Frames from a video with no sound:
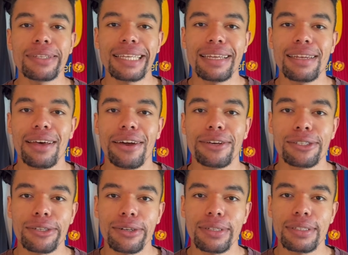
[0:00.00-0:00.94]
in Nike
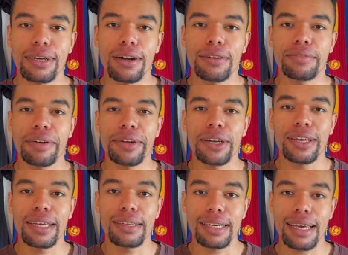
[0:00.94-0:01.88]
shirts are a very good
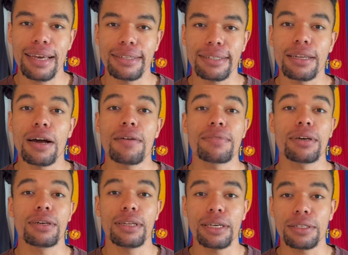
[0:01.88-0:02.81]
indication of the
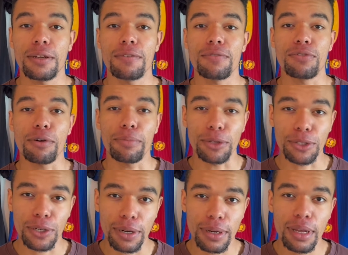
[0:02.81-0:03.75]
condition of a football
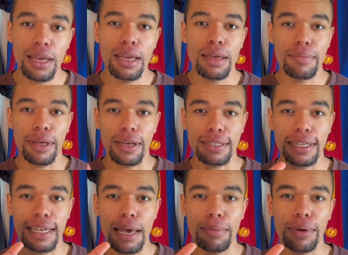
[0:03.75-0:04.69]
shirt because the
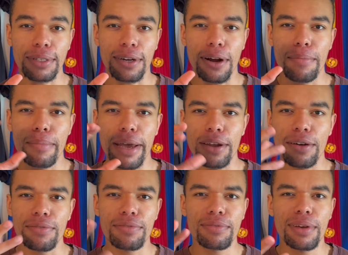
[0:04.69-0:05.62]
labels are made
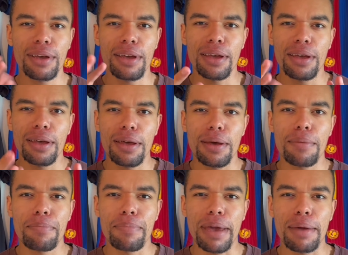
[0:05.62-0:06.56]
of
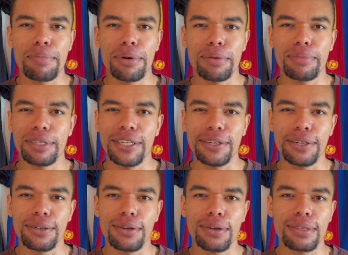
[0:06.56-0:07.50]
paper
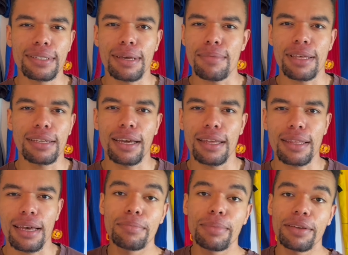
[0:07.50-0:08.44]
material, something like
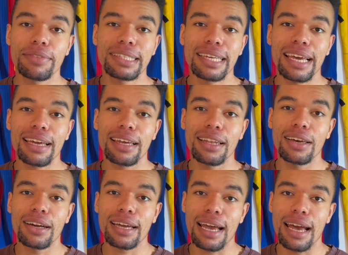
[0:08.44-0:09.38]
that. But if you take a
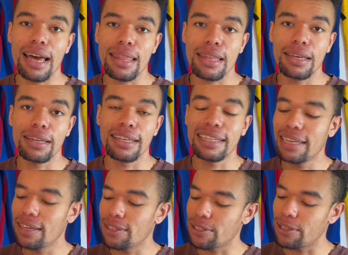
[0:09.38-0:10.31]
look at an
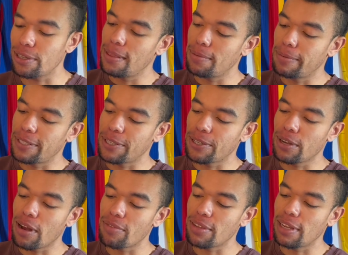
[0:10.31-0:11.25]
Adidas shirt, the material
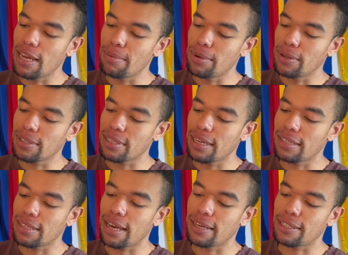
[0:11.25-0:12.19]
of the labels is
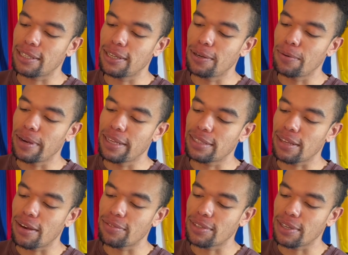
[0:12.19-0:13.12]
actually way
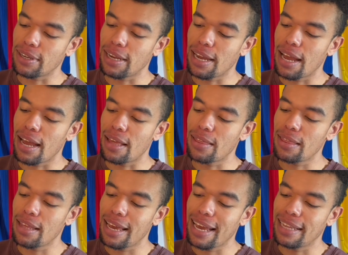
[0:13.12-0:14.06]
softer and
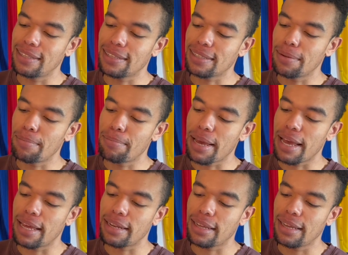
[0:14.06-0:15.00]
it doesn't bend